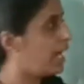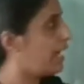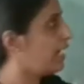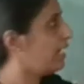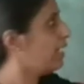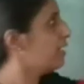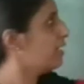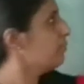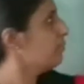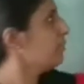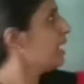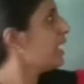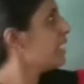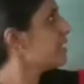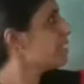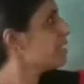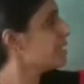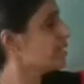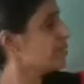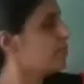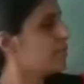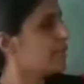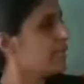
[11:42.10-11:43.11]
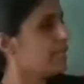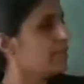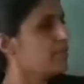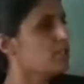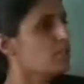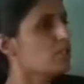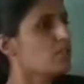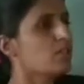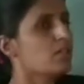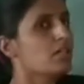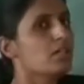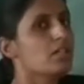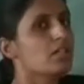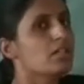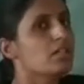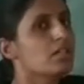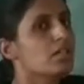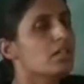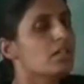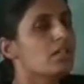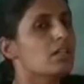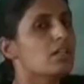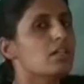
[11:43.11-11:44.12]
atom, and sometimes
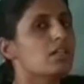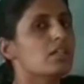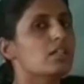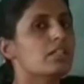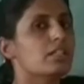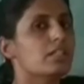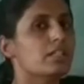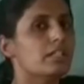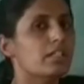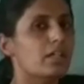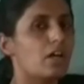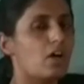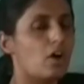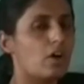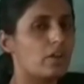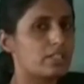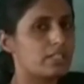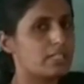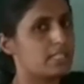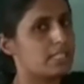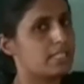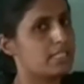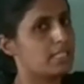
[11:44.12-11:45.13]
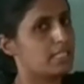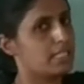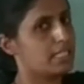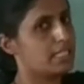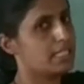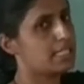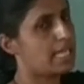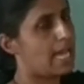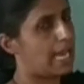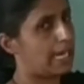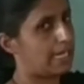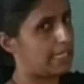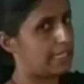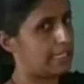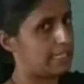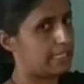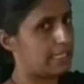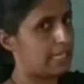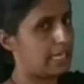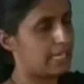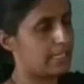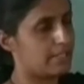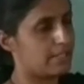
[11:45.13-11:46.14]
oxygen is
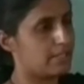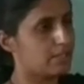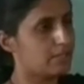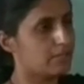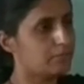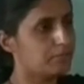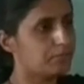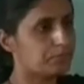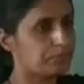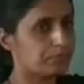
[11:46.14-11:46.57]
acting as a